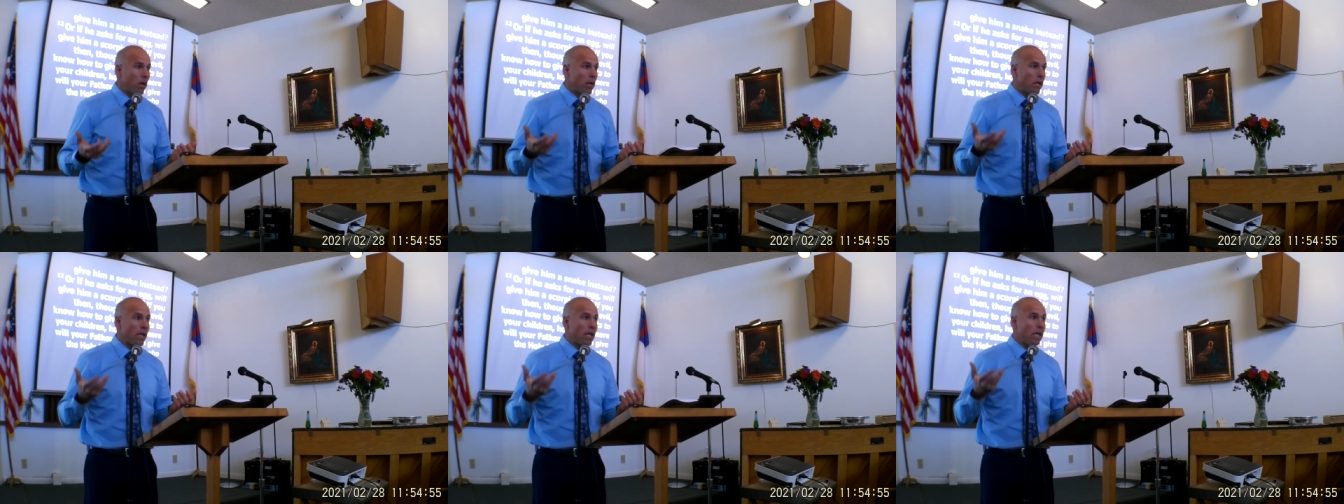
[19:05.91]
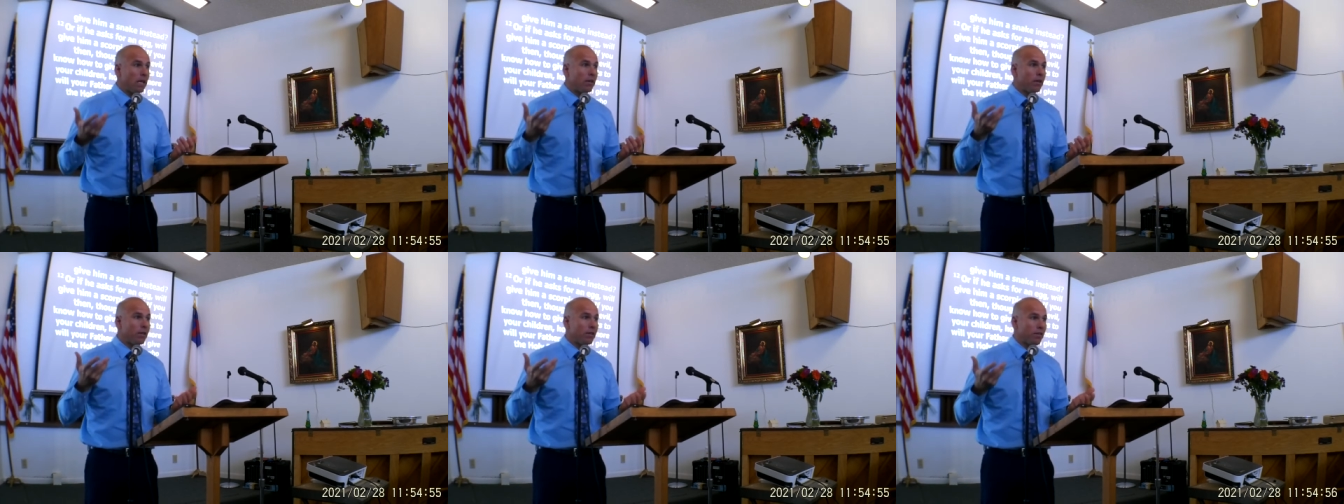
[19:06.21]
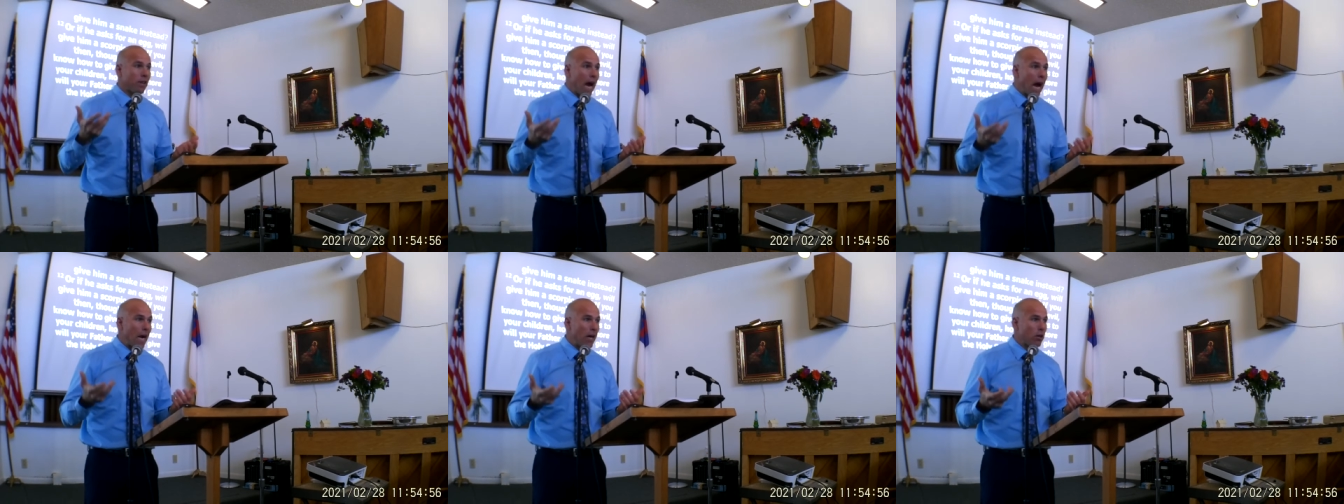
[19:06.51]
He
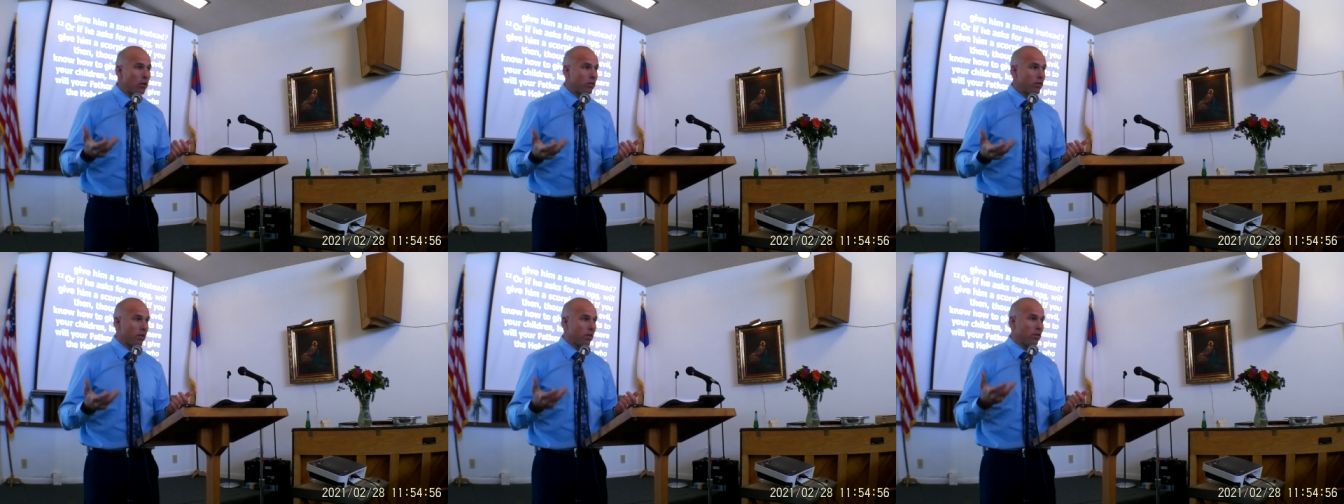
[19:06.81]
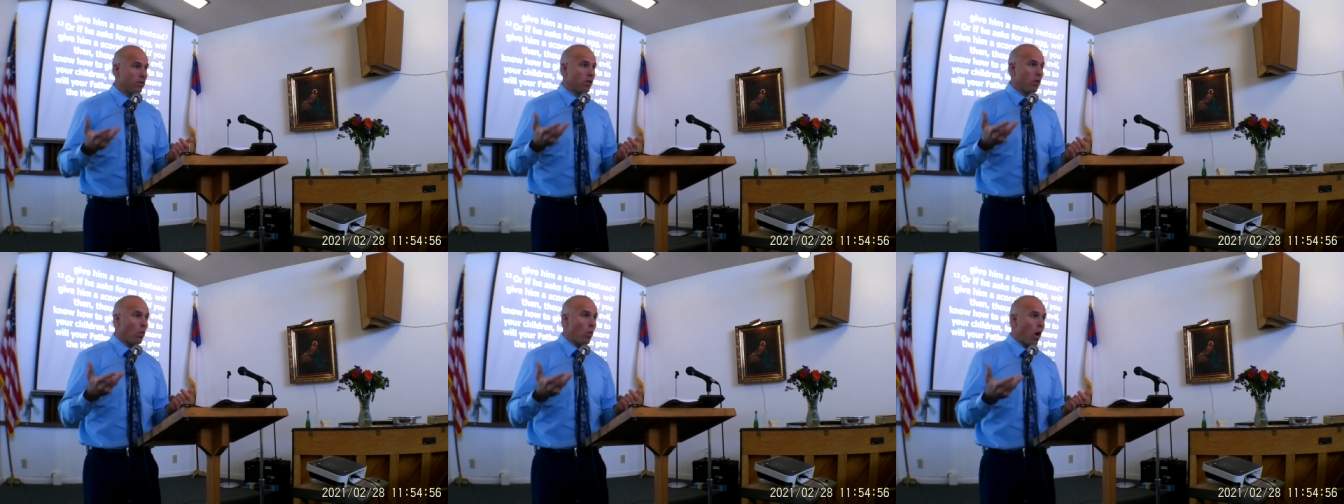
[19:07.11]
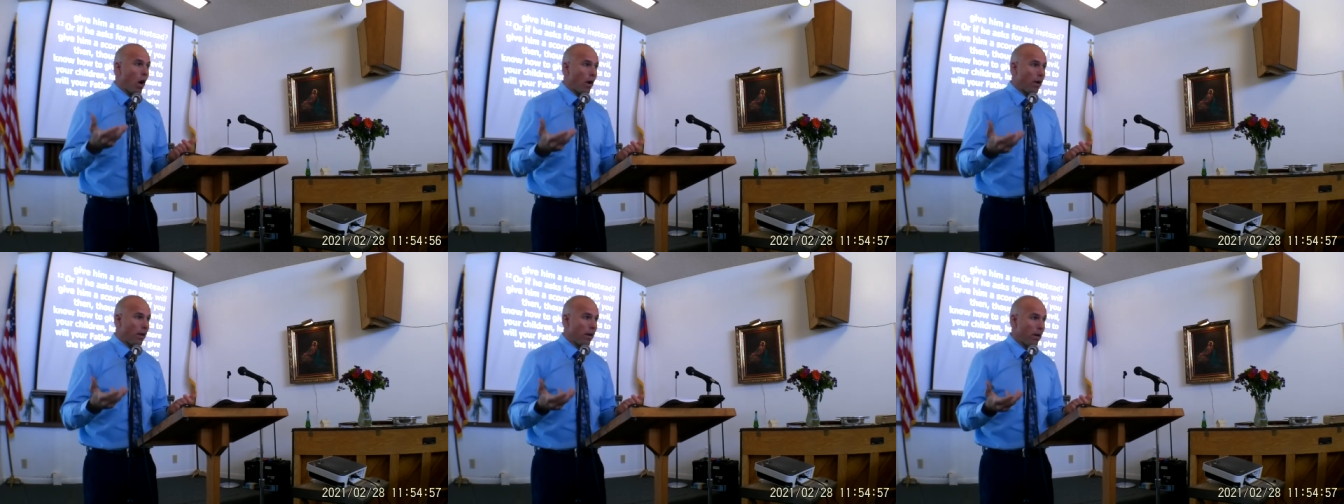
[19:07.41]
desires us to
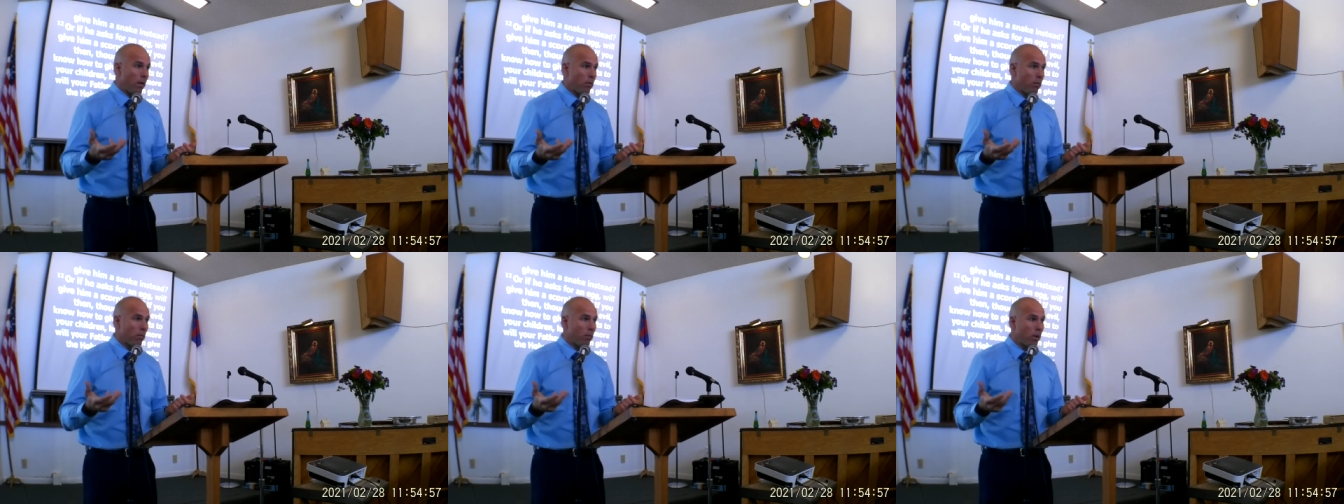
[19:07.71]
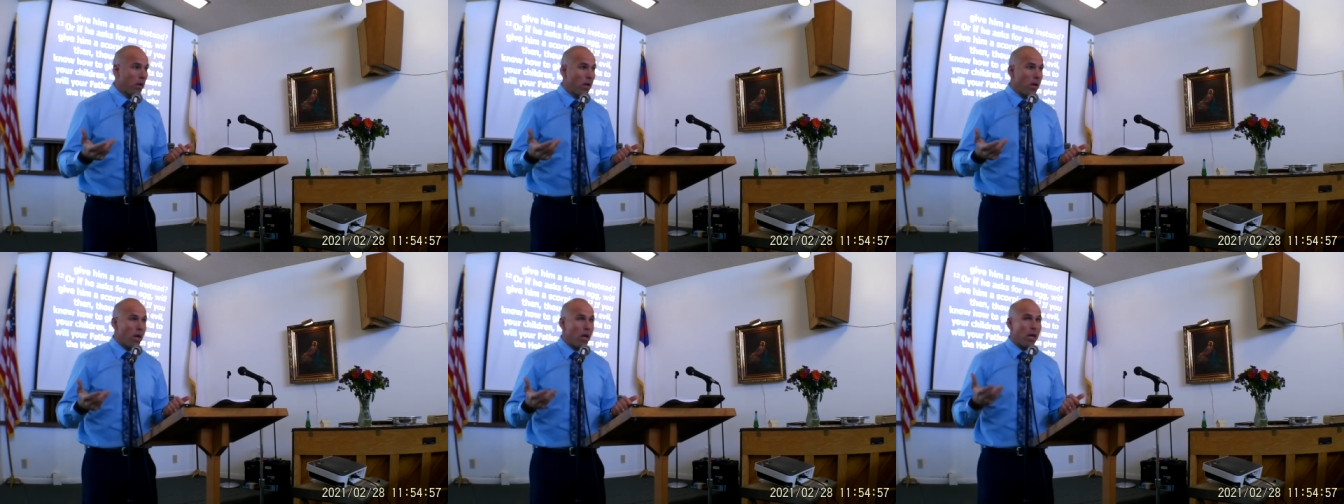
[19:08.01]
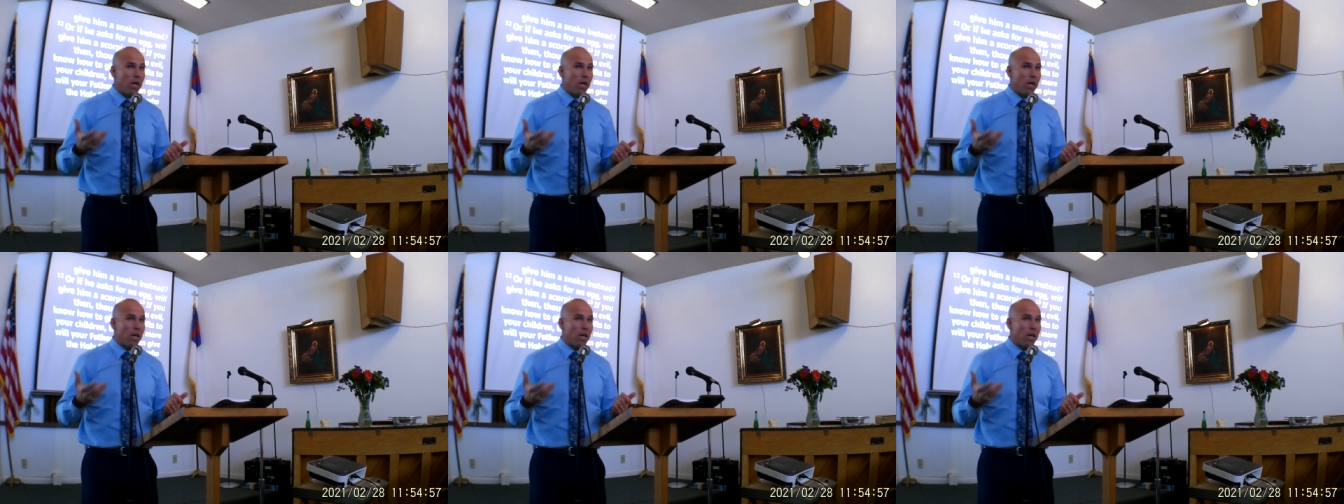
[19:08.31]
want him. Mm-hmm.